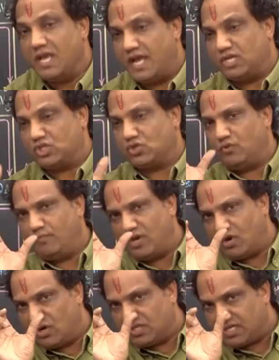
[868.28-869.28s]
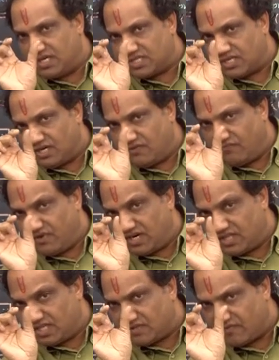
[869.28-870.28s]
And so because its
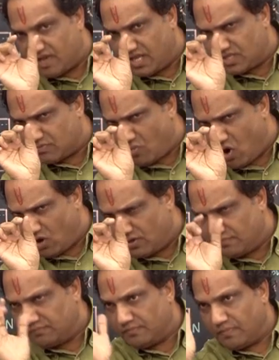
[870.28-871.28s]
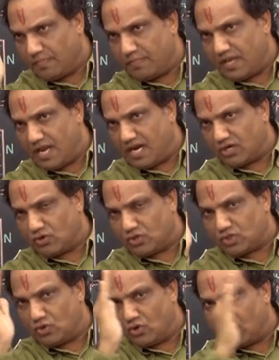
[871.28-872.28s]
width is very small,
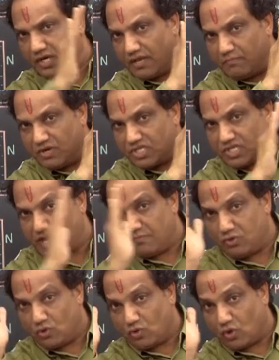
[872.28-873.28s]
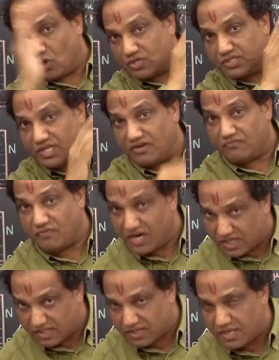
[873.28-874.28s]
electrons do not take much time to cross that
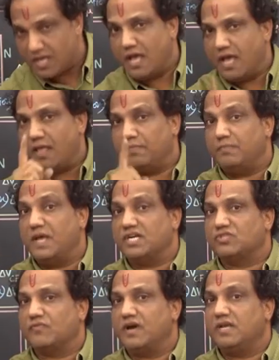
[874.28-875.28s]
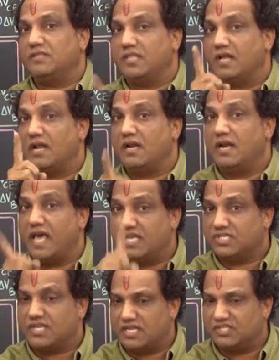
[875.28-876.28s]
width, and that's why there are
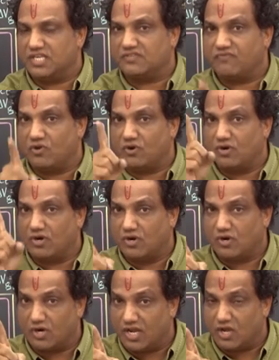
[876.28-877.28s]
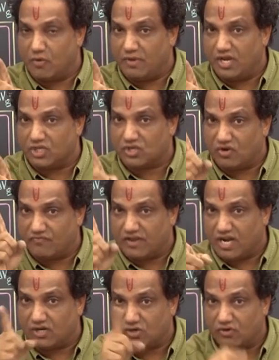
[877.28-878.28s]
less chances for recombination of
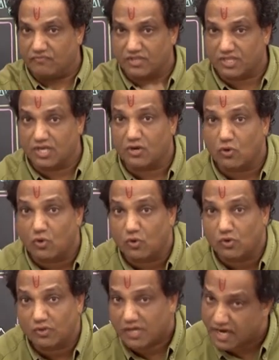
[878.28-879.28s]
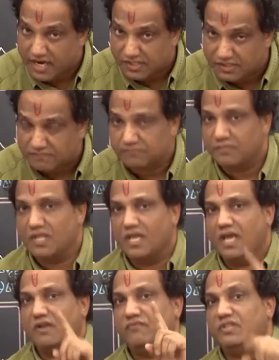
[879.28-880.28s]
electron with a hole, correct?
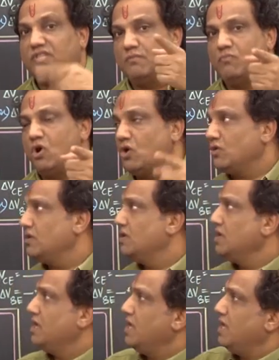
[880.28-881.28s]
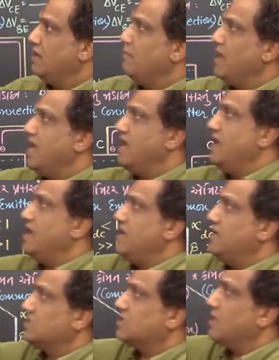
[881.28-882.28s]
And one thing more, in base,